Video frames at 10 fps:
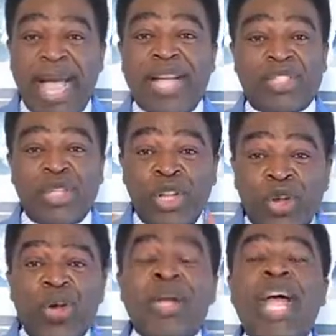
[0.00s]
As
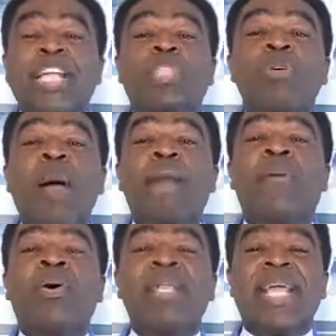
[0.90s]
long as you are
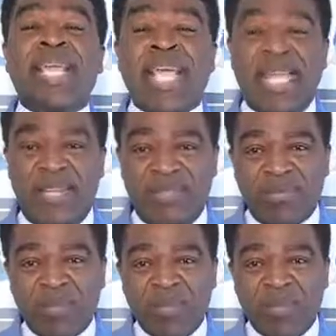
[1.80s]
born again,